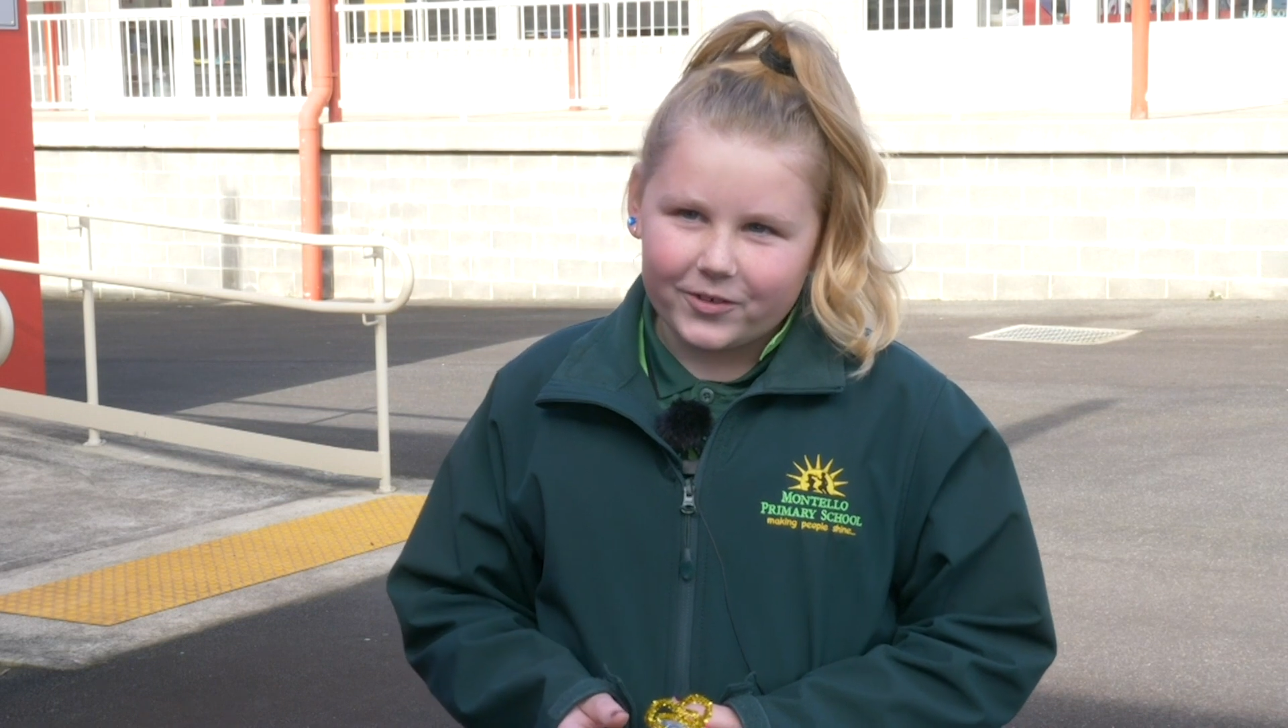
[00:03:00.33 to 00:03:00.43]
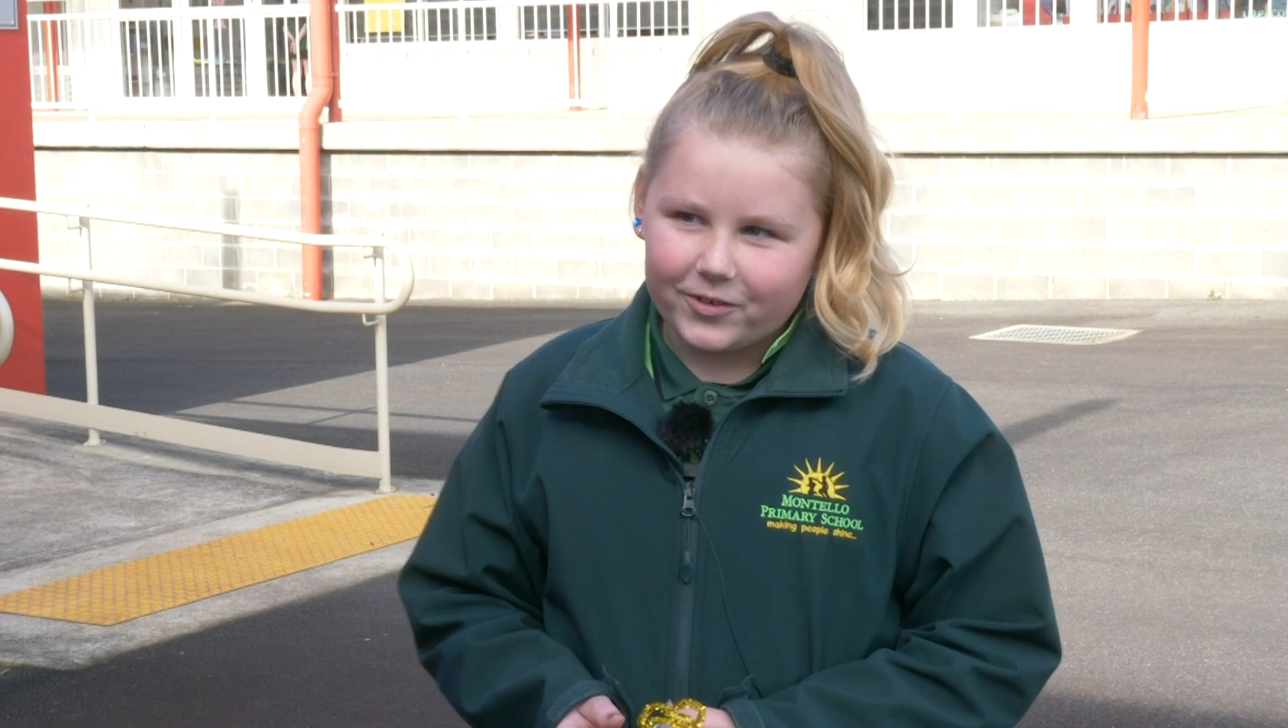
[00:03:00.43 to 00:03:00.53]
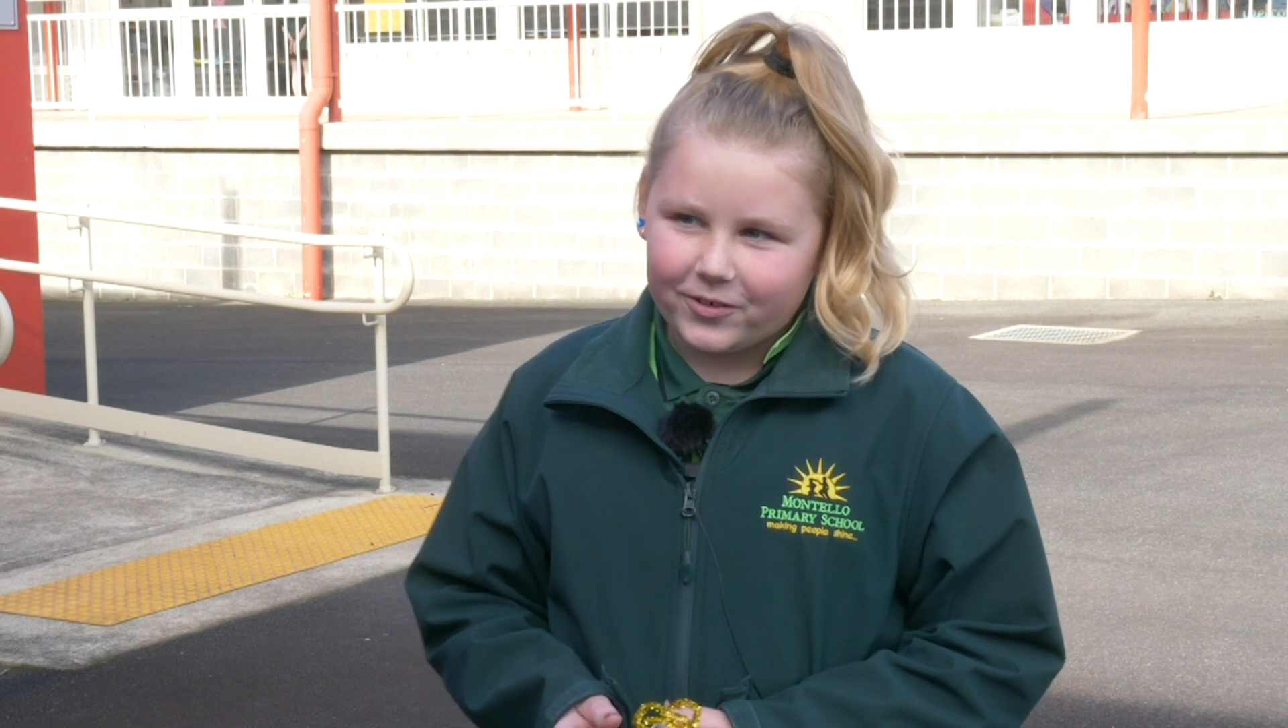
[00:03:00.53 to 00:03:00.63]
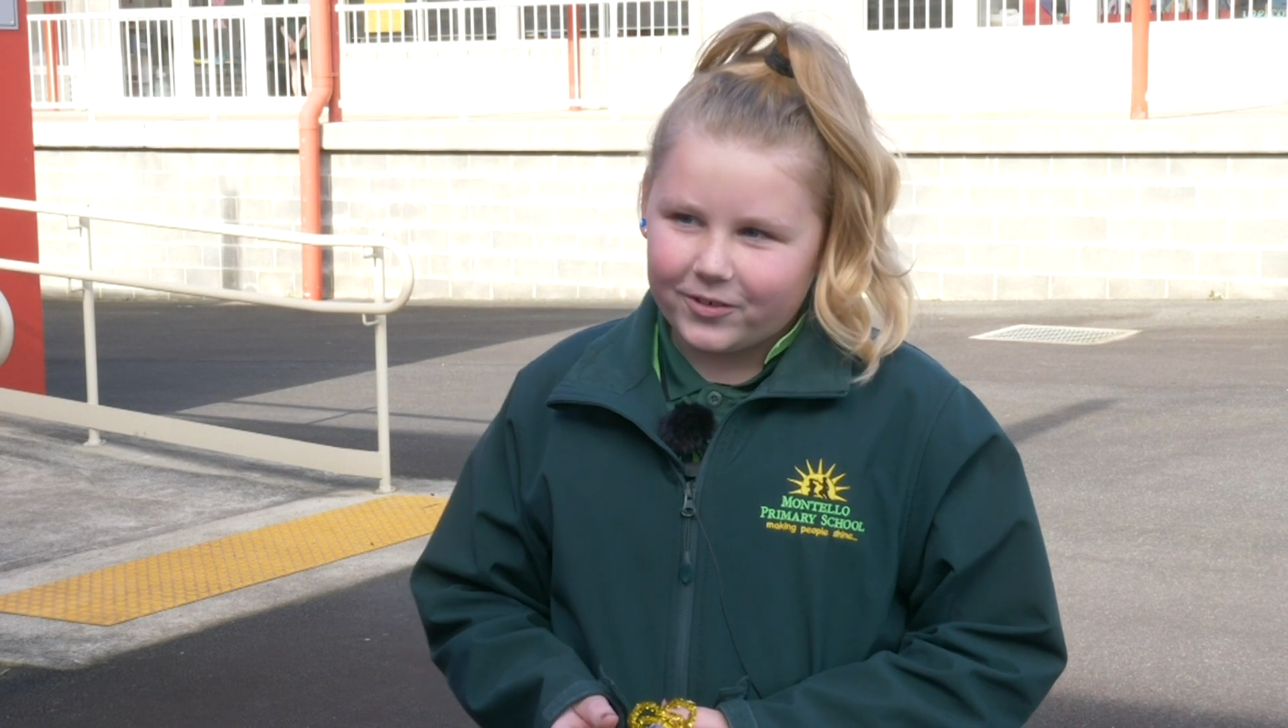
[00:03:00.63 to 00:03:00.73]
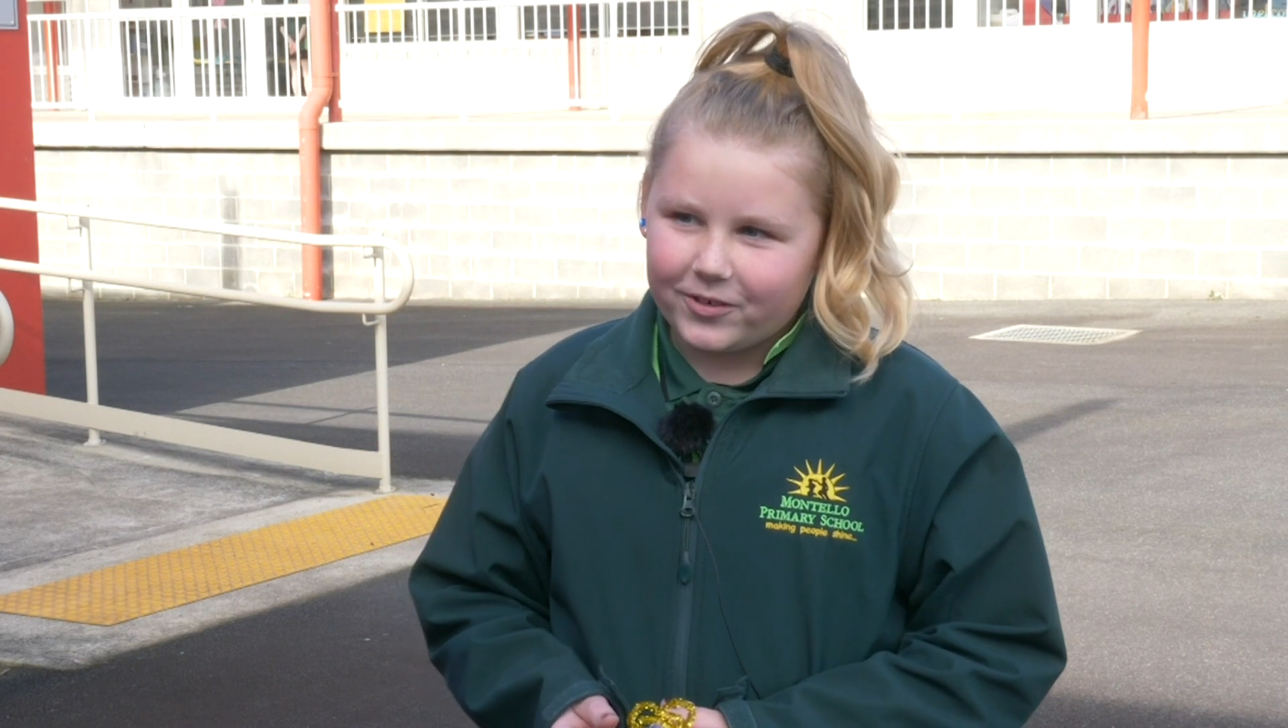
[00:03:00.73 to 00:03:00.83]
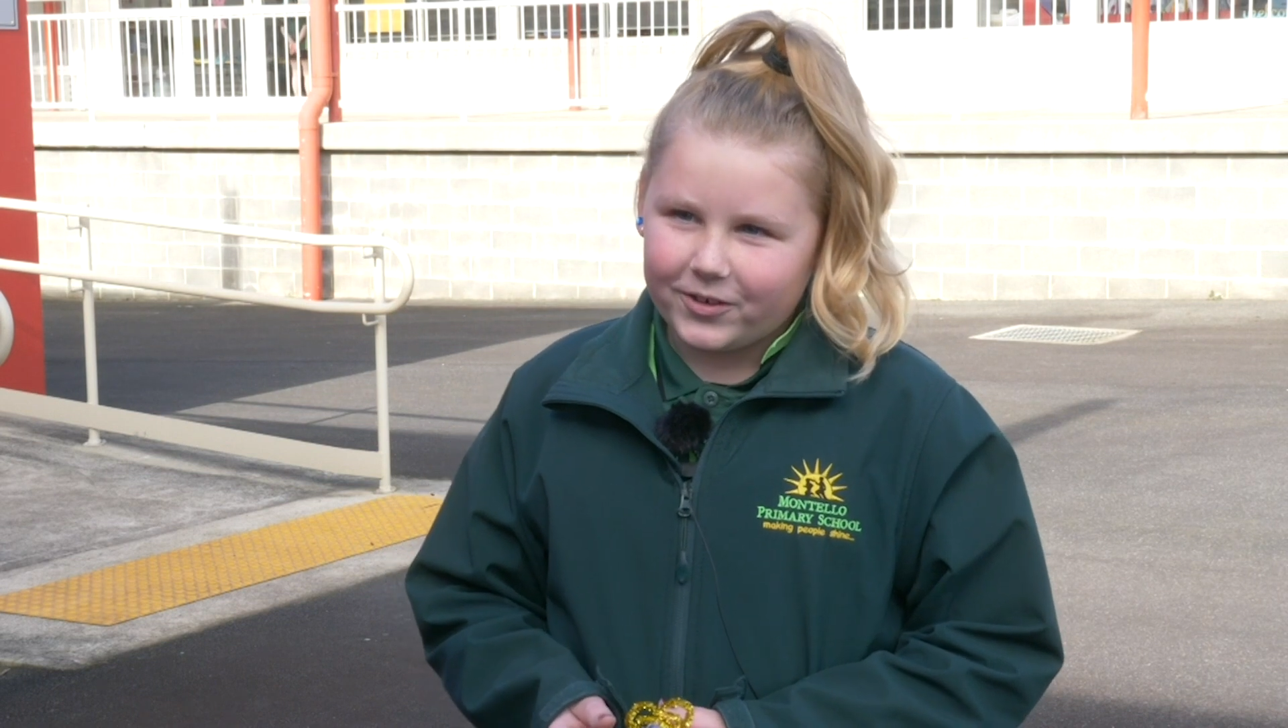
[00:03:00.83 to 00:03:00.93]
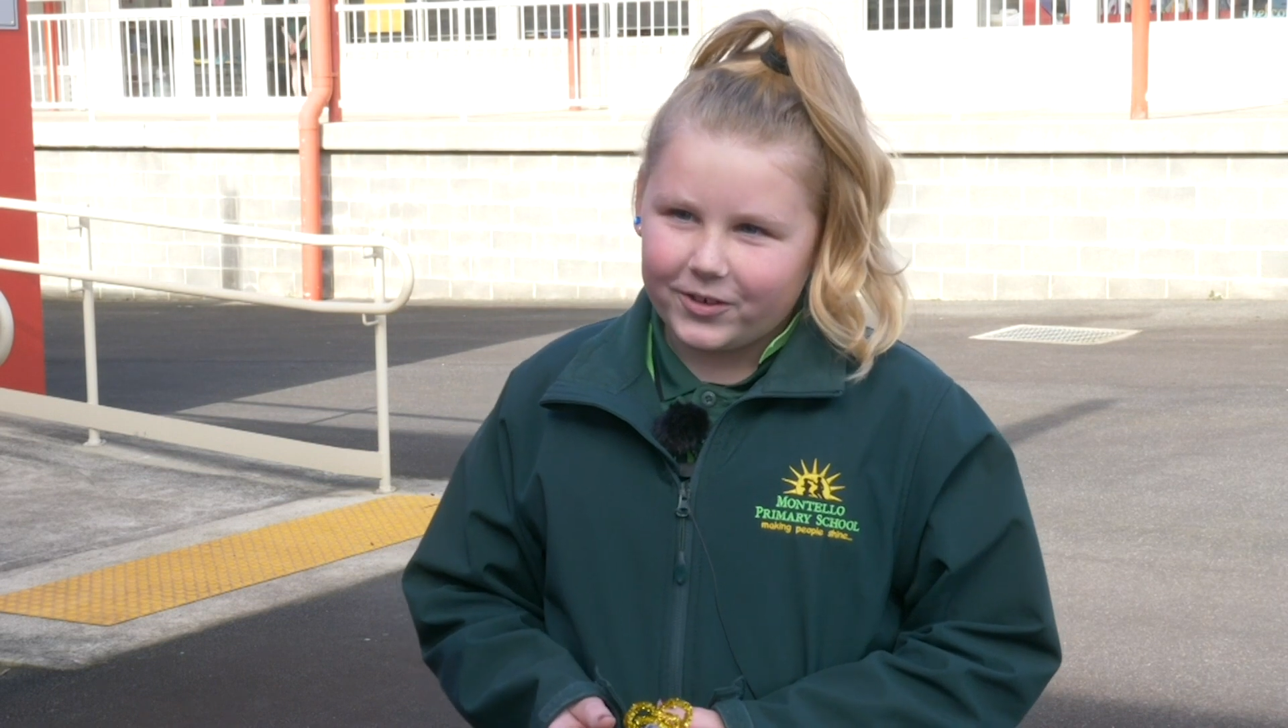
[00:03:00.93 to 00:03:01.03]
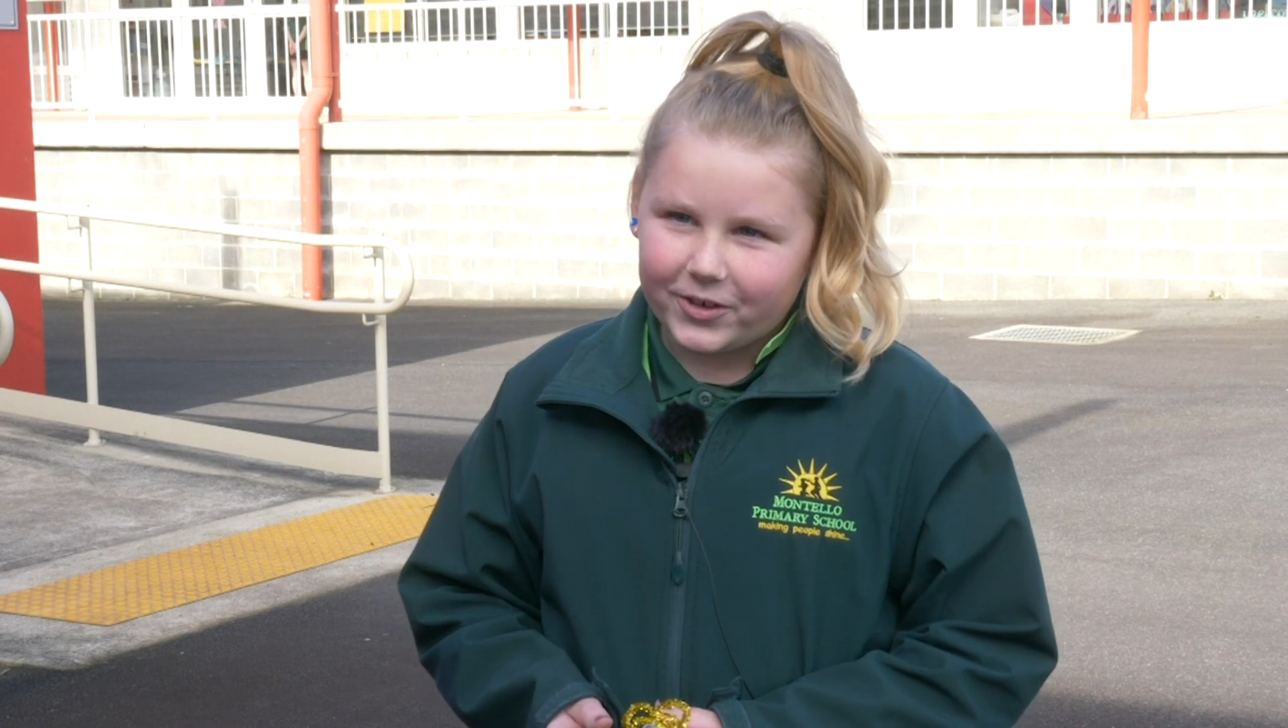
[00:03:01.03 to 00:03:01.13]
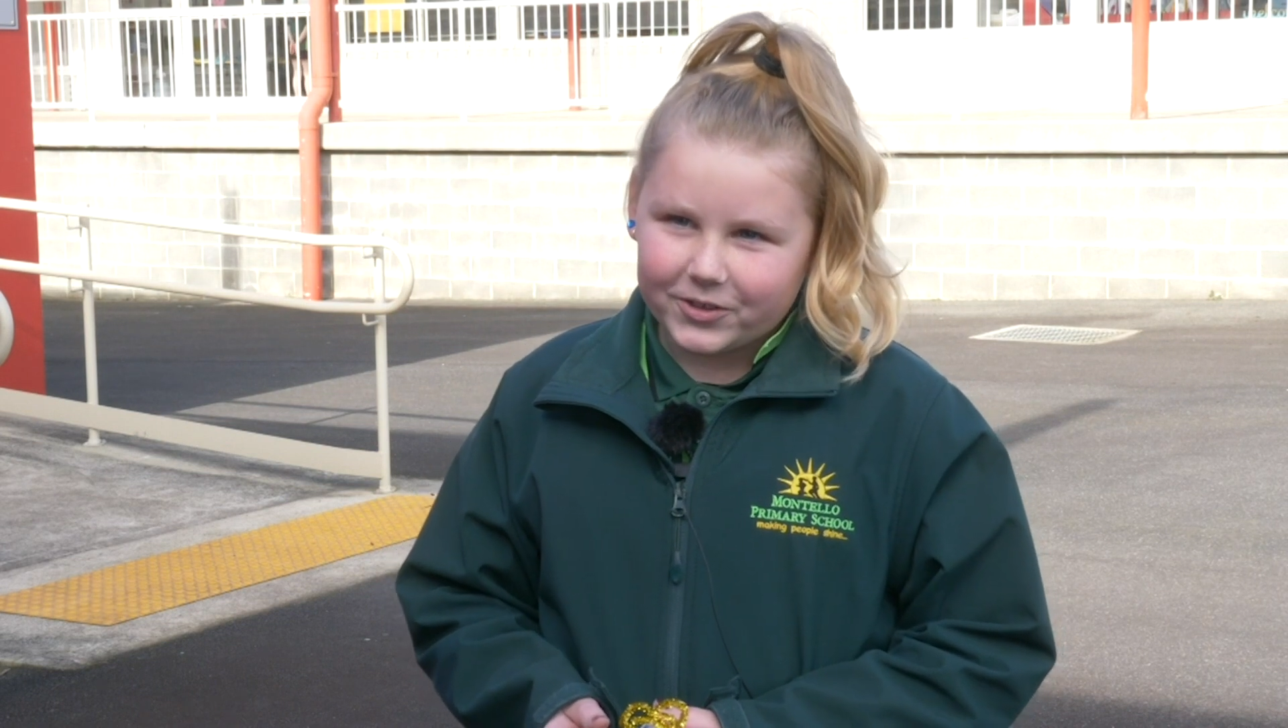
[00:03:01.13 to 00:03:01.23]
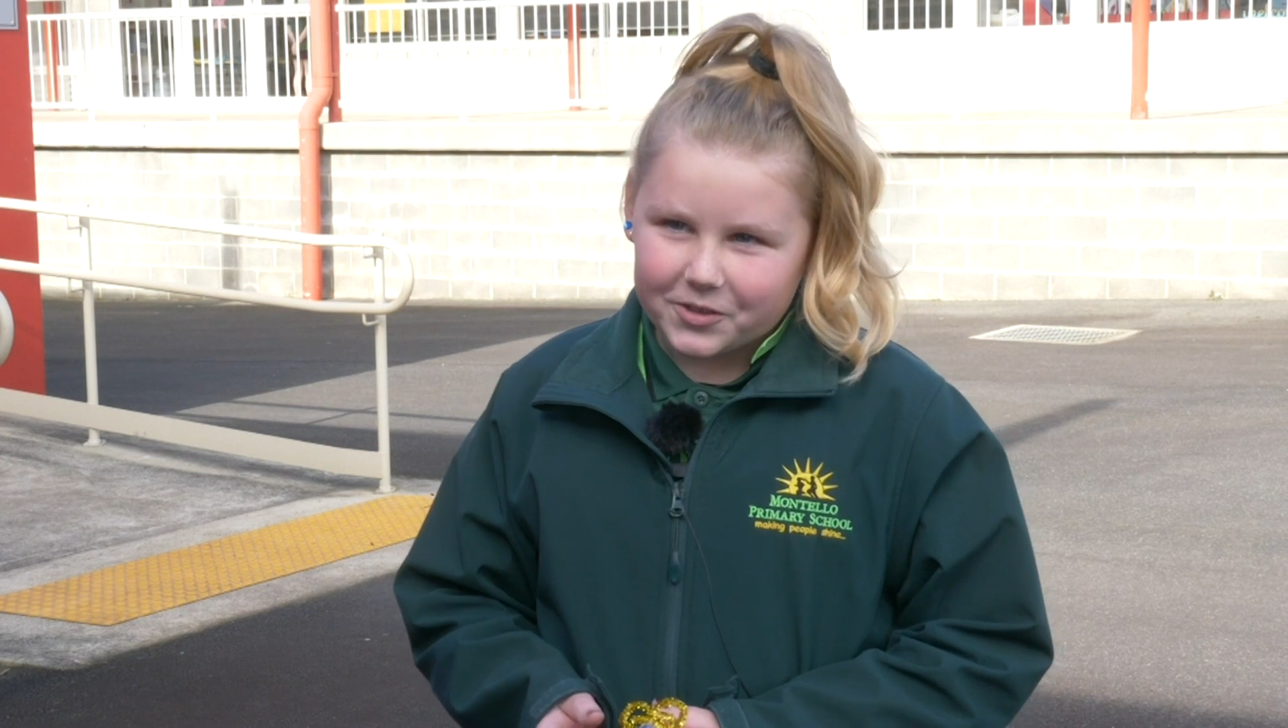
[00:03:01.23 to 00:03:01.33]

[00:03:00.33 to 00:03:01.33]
or not